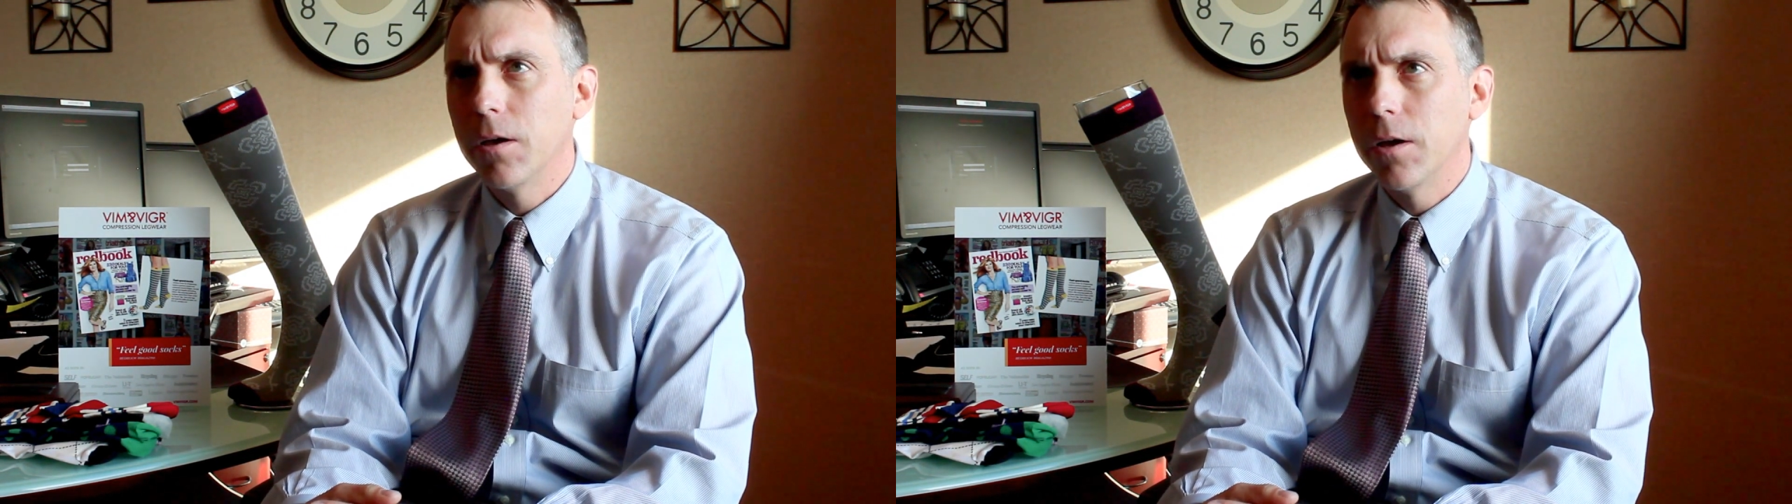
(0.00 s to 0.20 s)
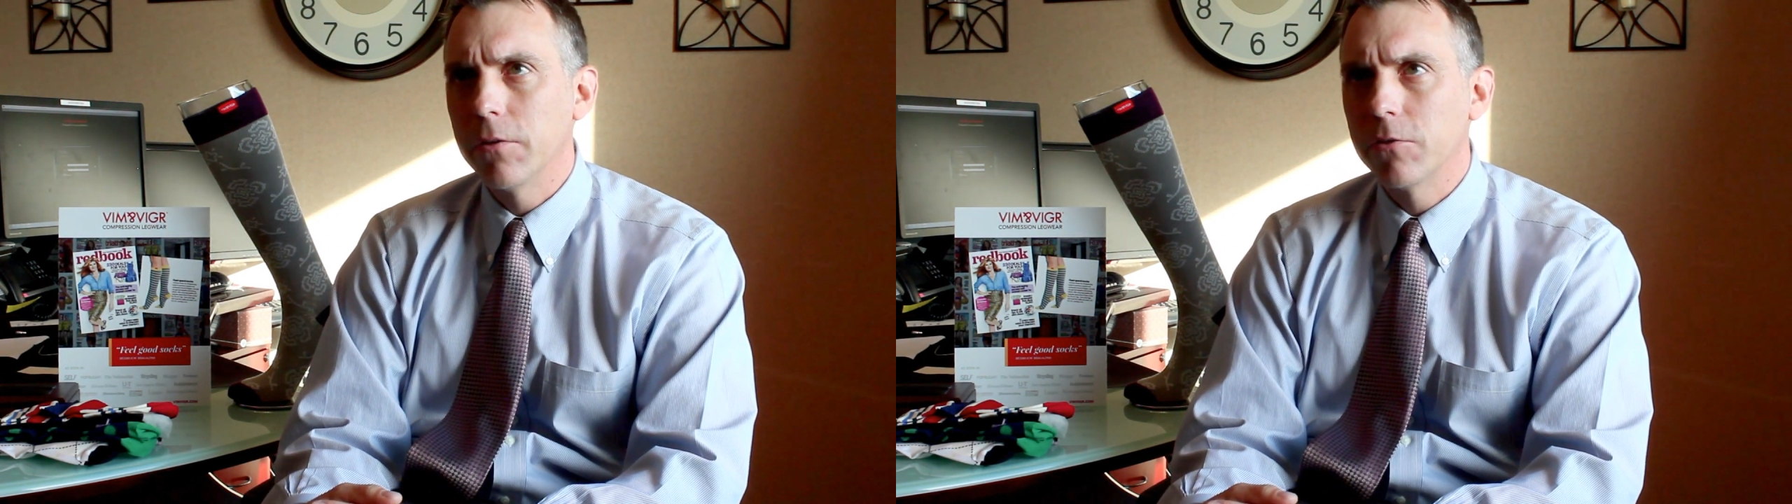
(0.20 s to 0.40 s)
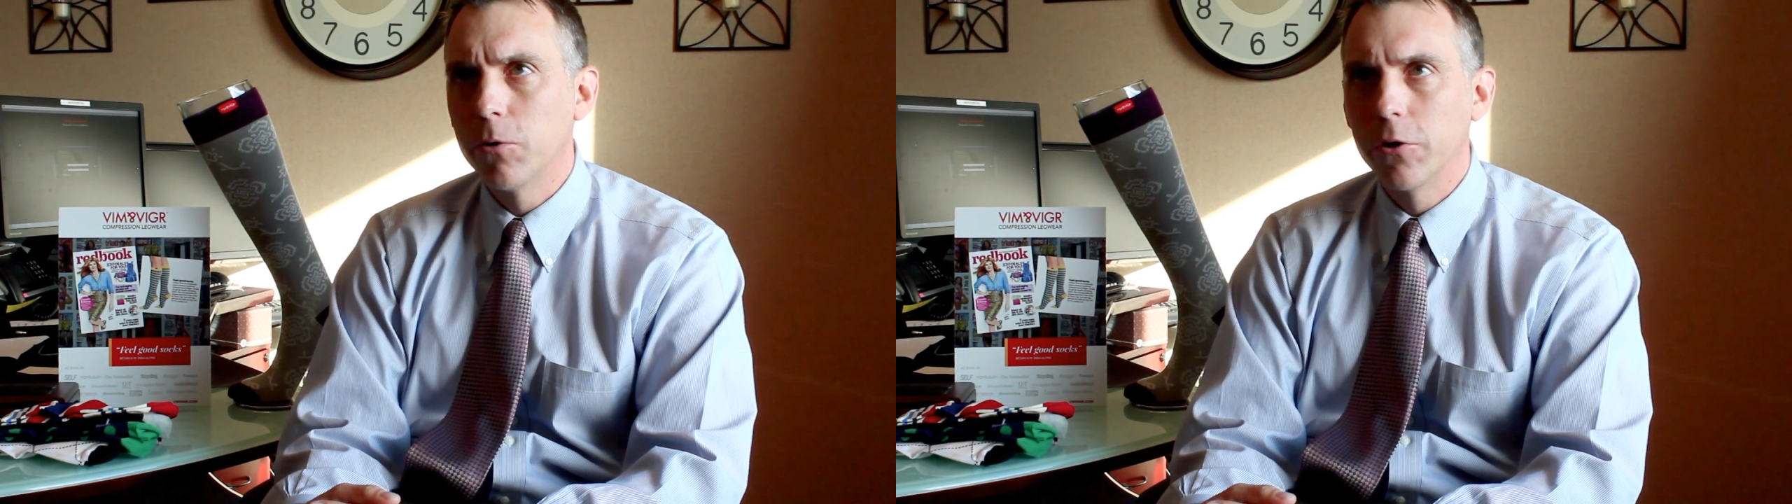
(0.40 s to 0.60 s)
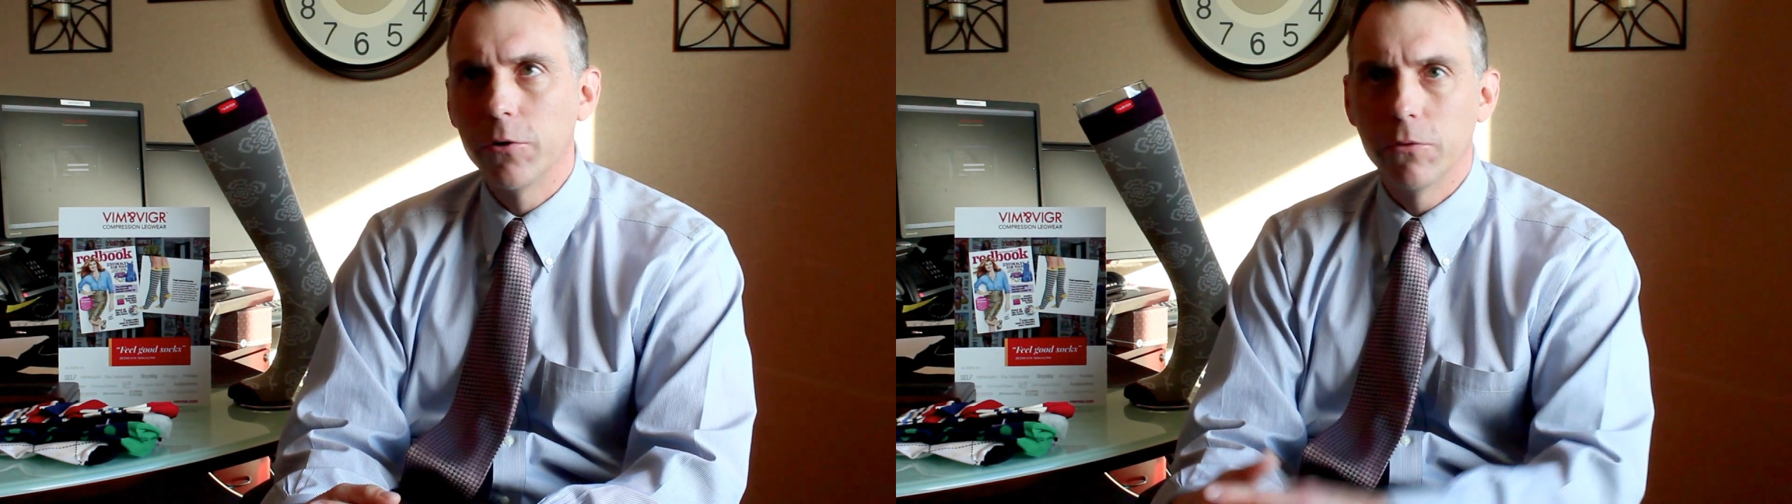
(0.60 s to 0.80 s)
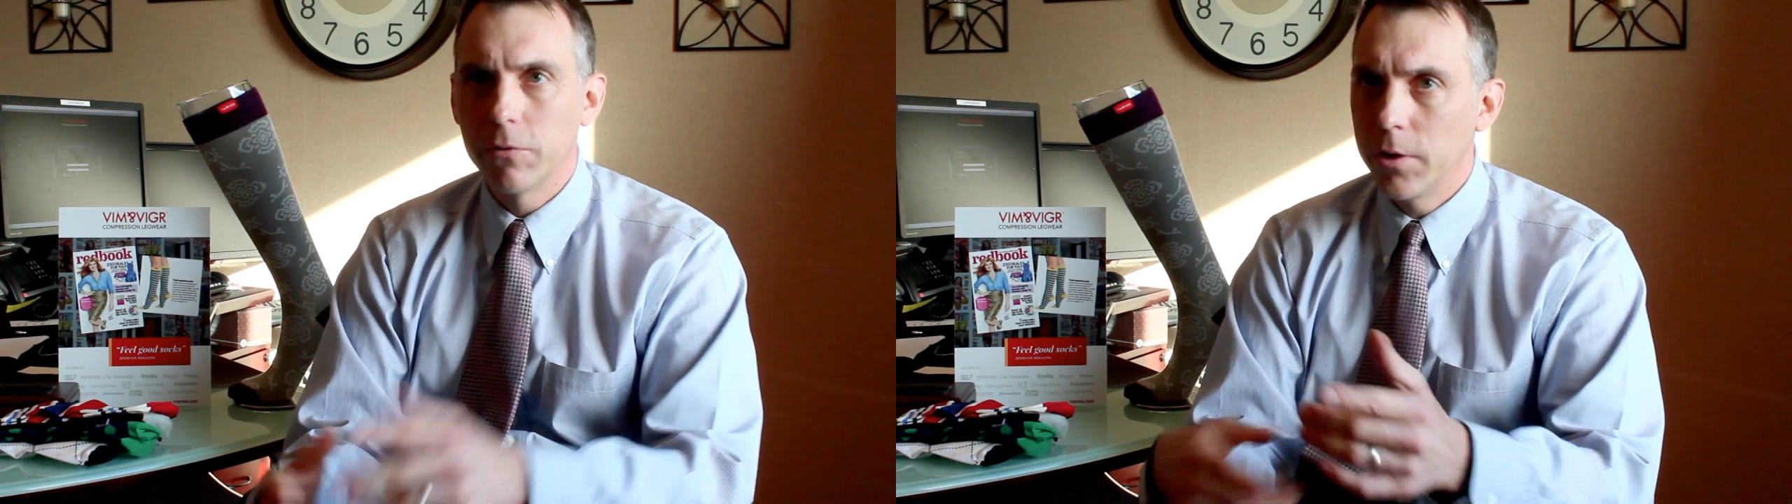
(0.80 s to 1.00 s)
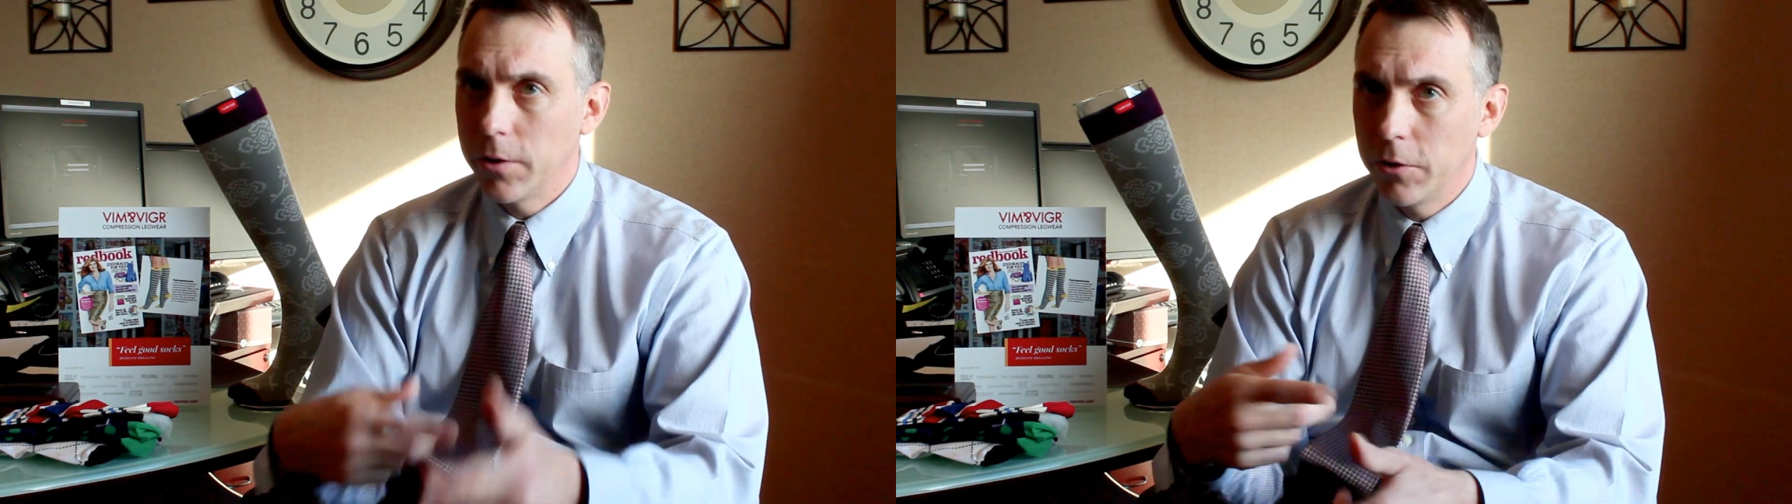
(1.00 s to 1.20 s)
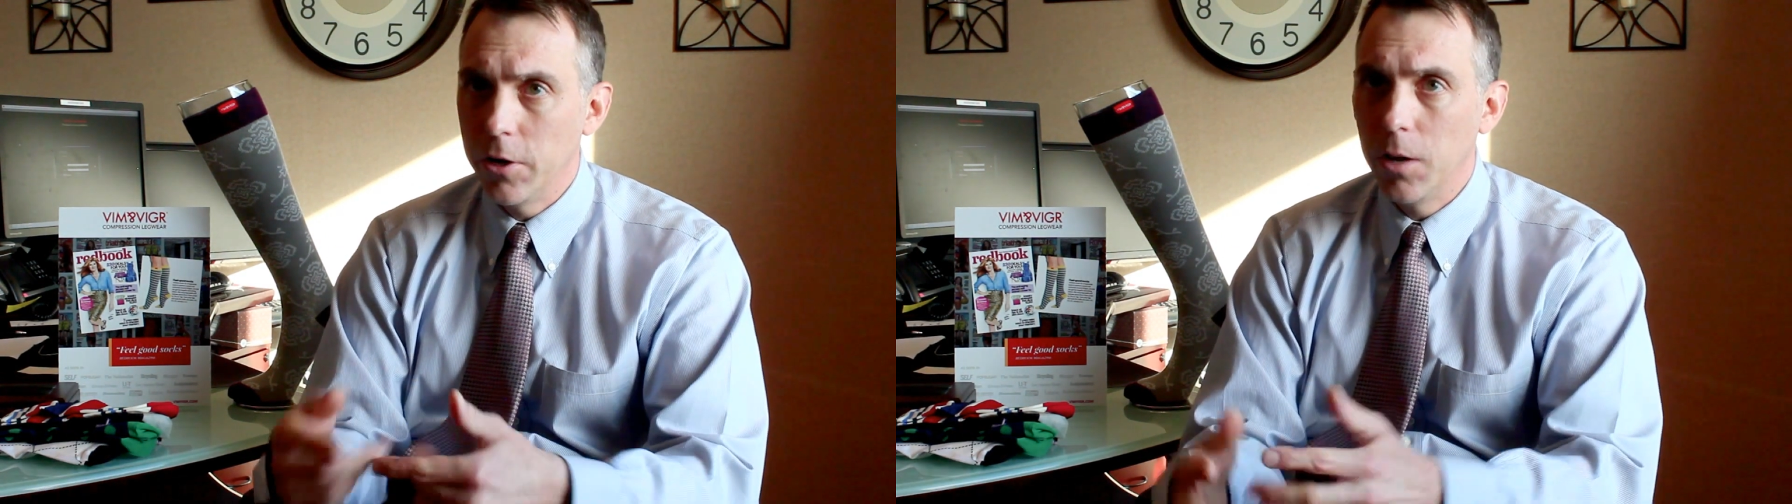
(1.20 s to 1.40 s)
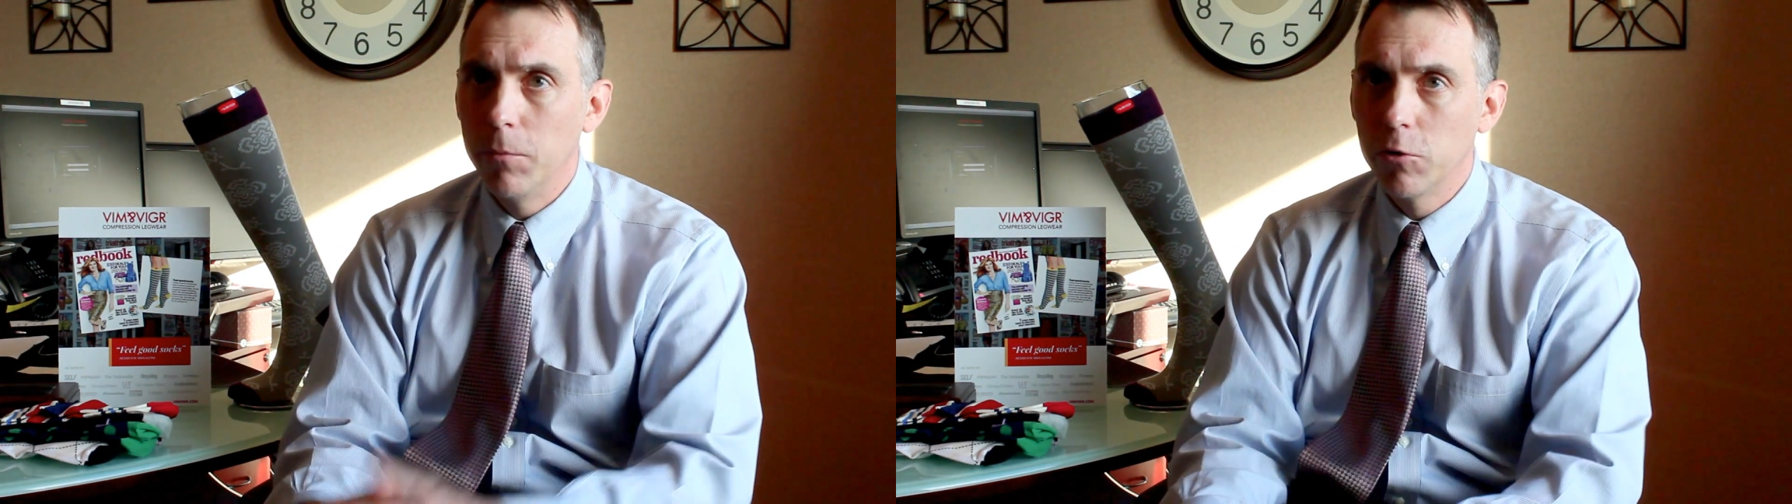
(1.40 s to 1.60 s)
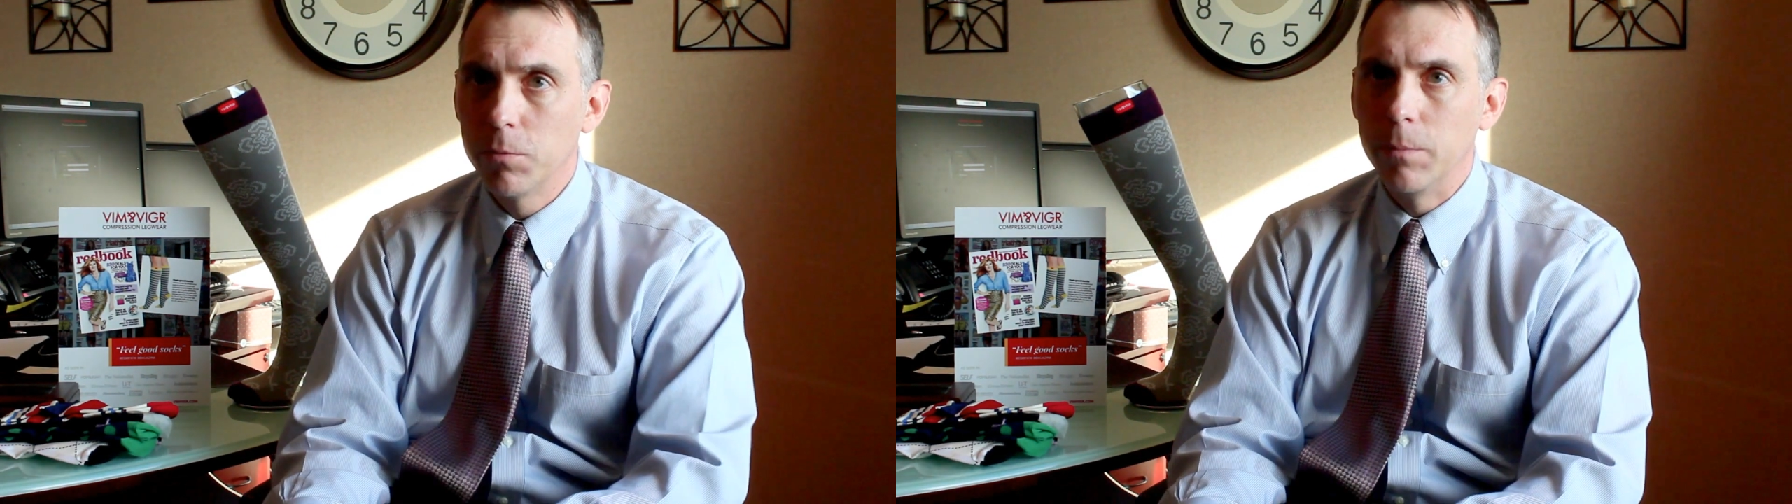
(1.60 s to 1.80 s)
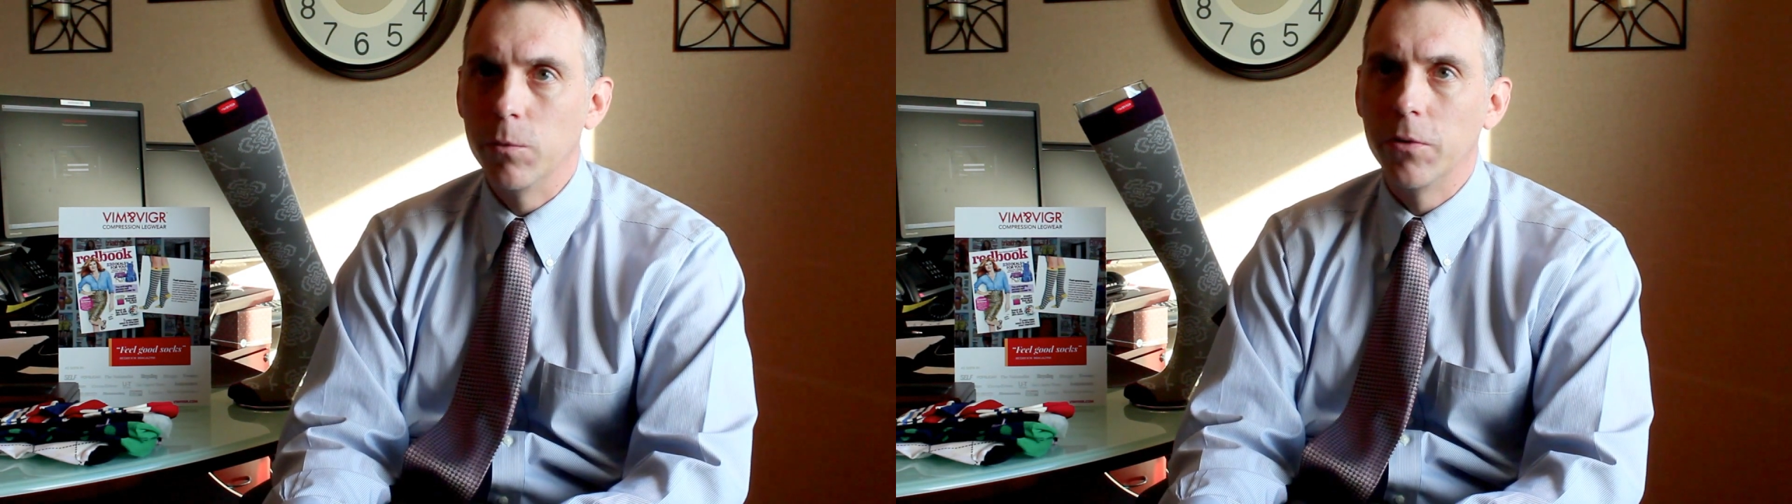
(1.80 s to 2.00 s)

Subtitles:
support hose help most people,